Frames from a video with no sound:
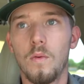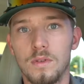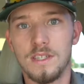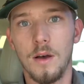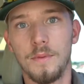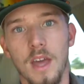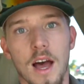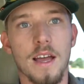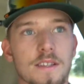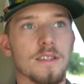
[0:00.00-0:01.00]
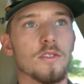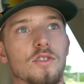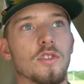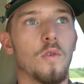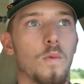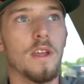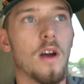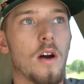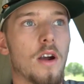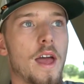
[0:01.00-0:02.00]
What's up, guys? So we
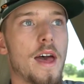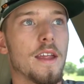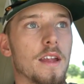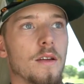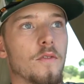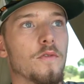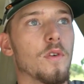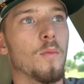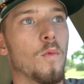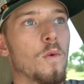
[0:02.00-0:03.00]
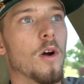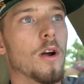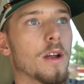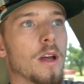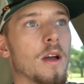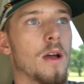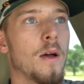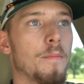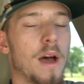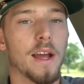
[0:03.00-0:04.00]
are headed from work
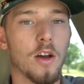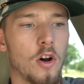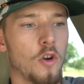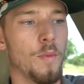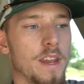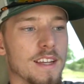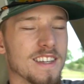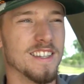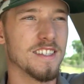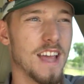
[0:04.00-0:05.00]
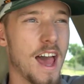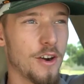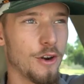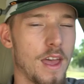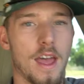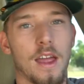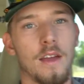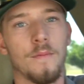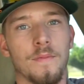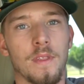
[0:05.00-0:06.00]
back home. It is Saturday,
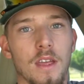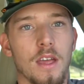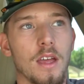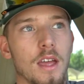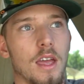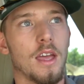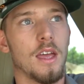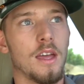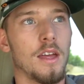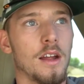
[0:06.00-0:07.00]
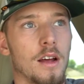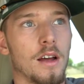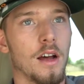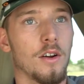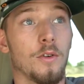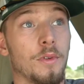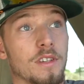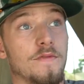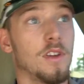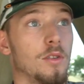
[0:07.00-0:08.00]
and I don't know when
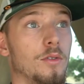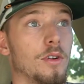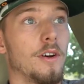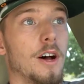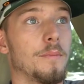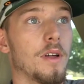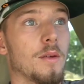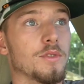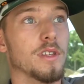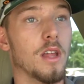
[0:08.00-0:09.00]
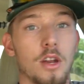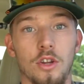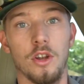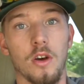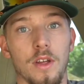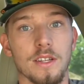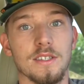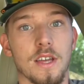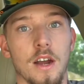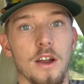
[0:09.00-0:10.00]
this video will go up, but I'm just letting you know that it's
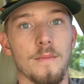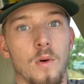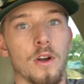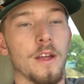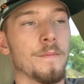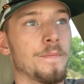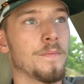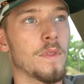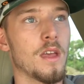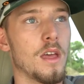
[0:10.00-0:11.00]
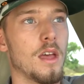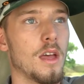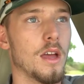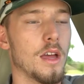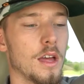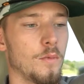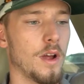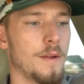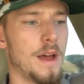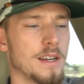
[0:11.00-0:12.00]
Saturday morning, and we're
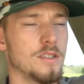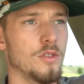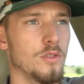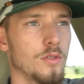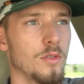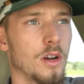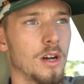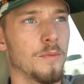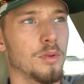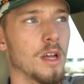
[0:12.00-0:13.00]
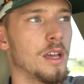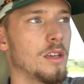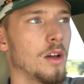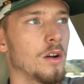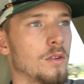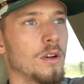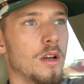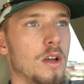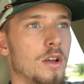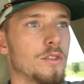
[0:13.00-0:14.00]
headed back to Blanco
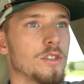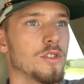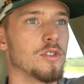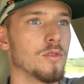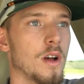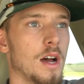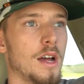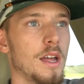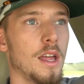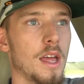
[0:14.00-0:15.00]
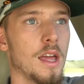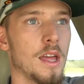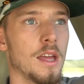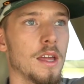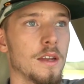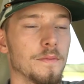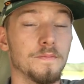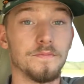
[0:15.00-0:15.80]
to try and